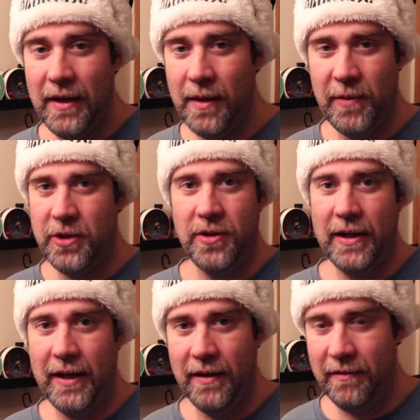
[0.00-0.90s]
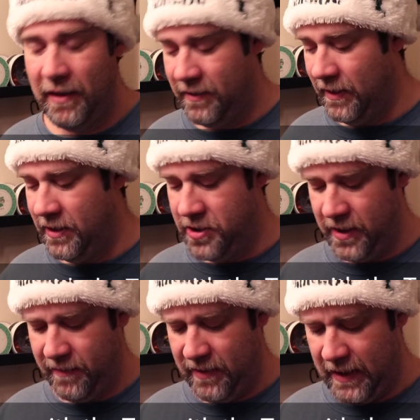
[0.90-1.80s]
I'm going to try to get a ton of
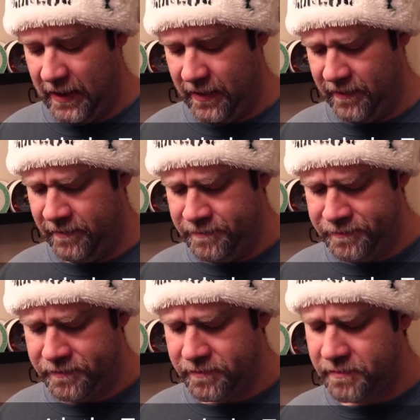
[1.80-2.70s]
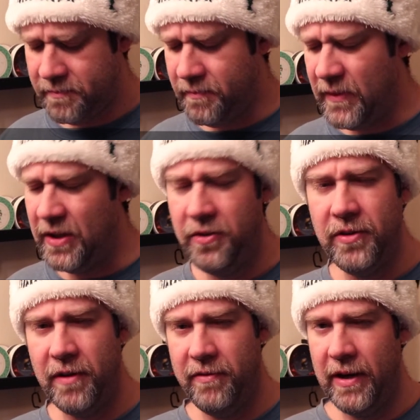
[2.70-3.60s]
shaves out of.
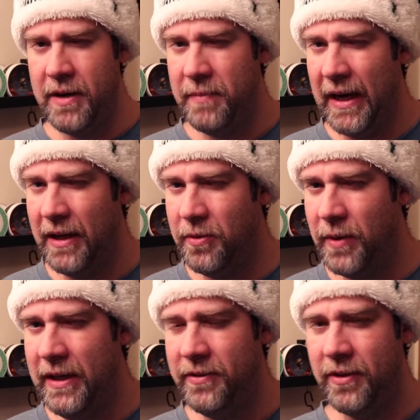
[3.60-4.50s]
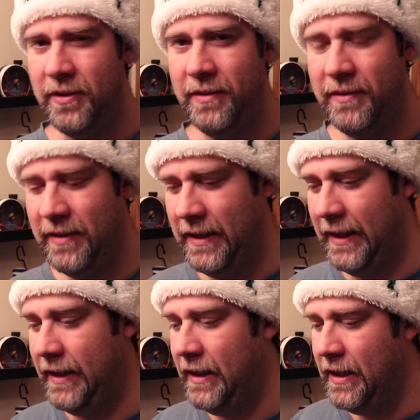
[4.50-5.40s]
Using a very mild razor
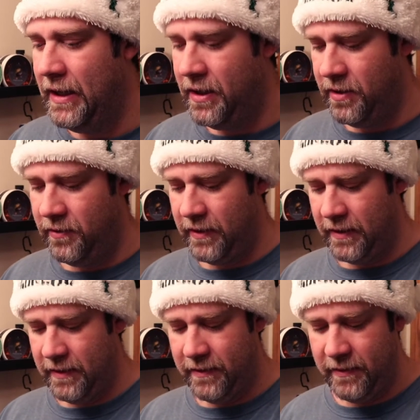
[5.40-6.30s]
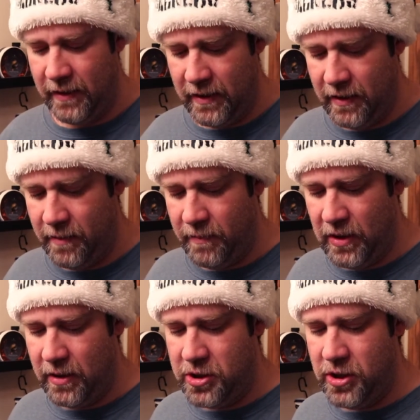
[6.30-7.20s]
today, using this
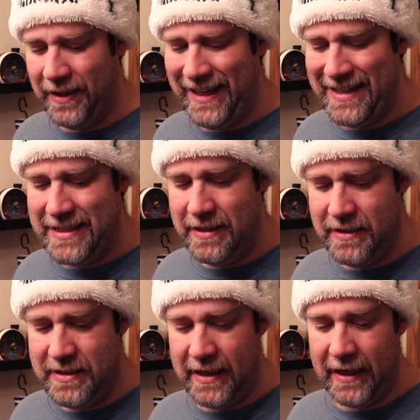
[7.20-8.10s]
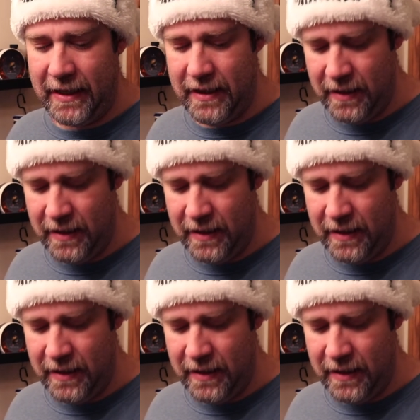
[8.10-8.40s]
Gillette Tech.